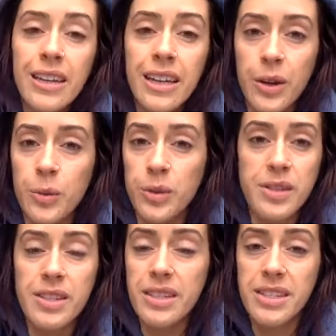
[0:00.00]
it
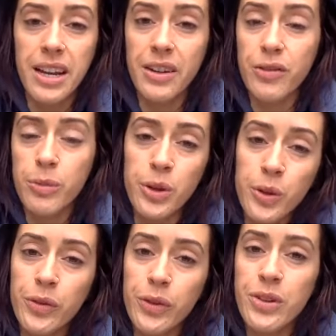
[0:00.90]
was a sign from the
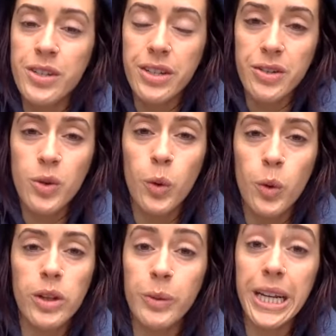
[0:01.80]
universe and
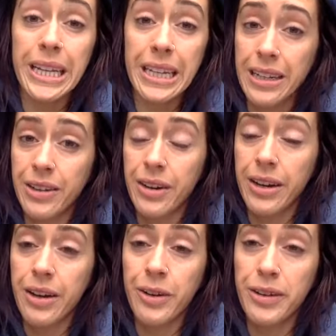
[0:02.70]
totally what I needed right
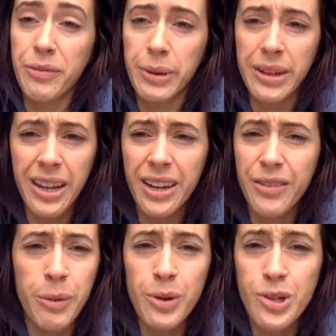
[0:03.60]
now. And I've been kind of
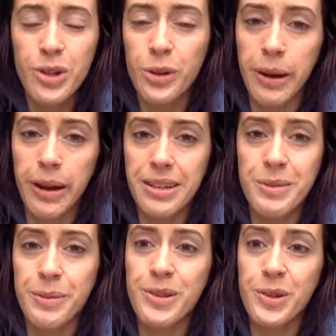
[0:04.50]
emotional about it. It's
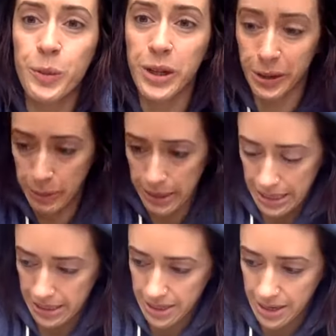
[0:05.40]
been so weird, but
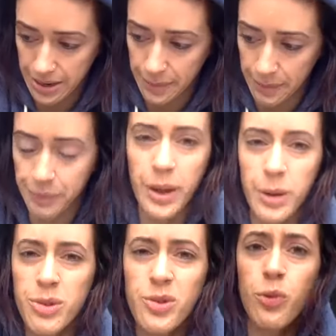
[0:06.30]
I'm
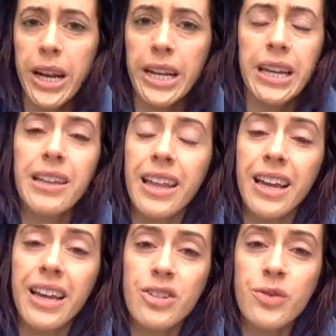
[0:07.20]
just ready. Like,
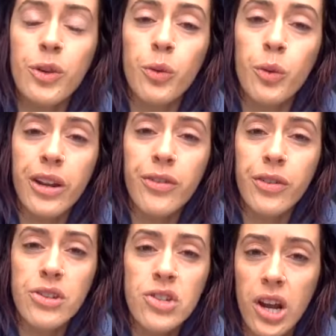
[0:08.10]
I just feel ready for
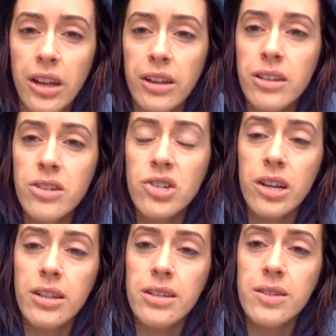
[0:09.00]
this challenge.
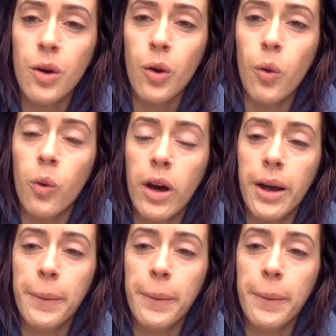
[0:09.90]
And so